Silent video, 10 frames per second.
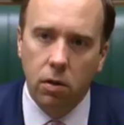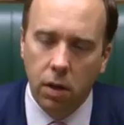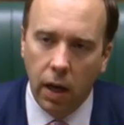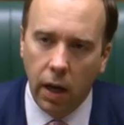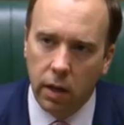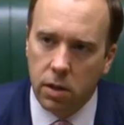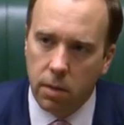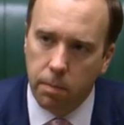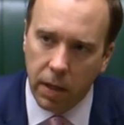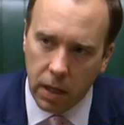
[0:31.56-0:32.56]
UK is
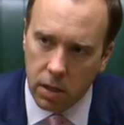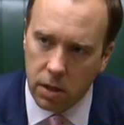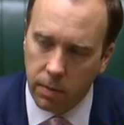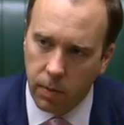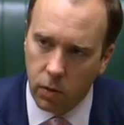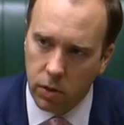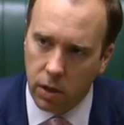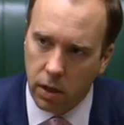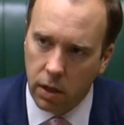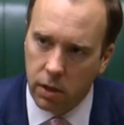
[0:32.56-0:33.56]
the biggest
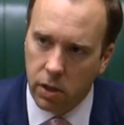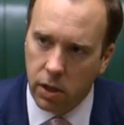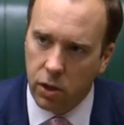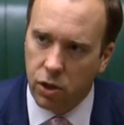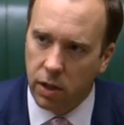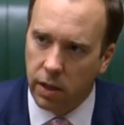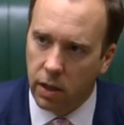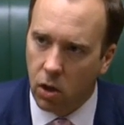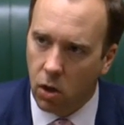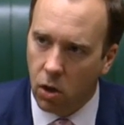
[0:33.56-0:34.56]
supporter
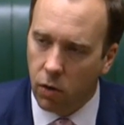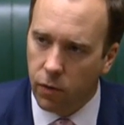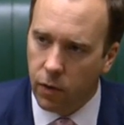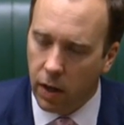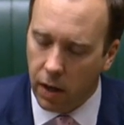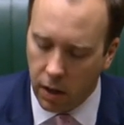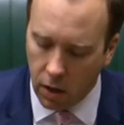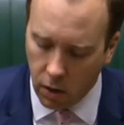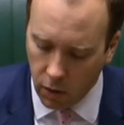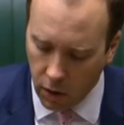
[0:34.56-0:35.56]
internationally
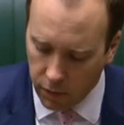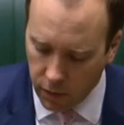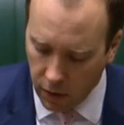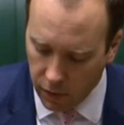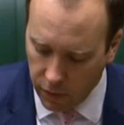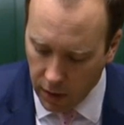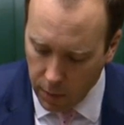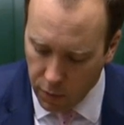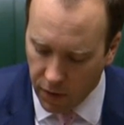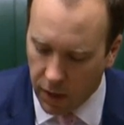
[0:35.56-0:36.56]
of
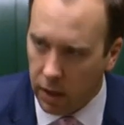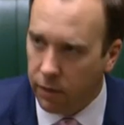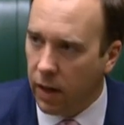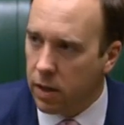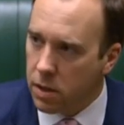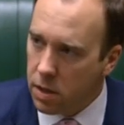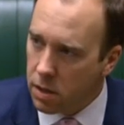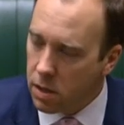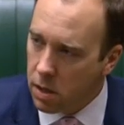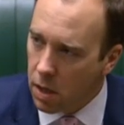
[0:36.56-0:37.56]
providing
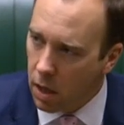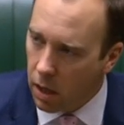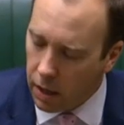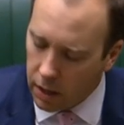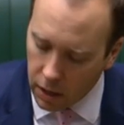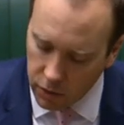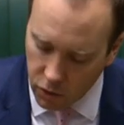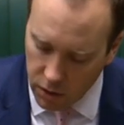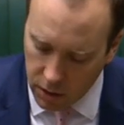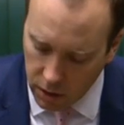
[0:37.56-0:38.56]
vaccines in
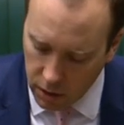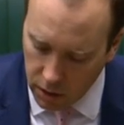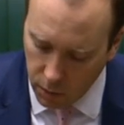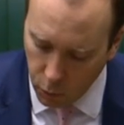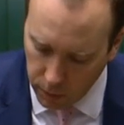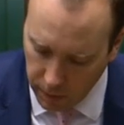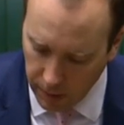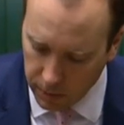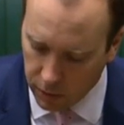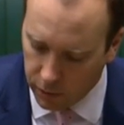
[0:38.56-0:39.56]
countries that wouldn't be
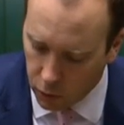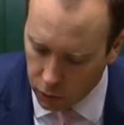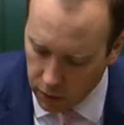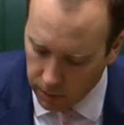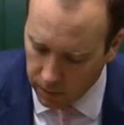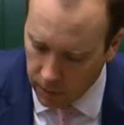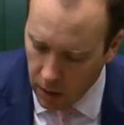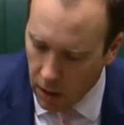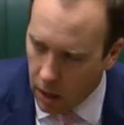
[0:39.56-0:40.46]
able to afford them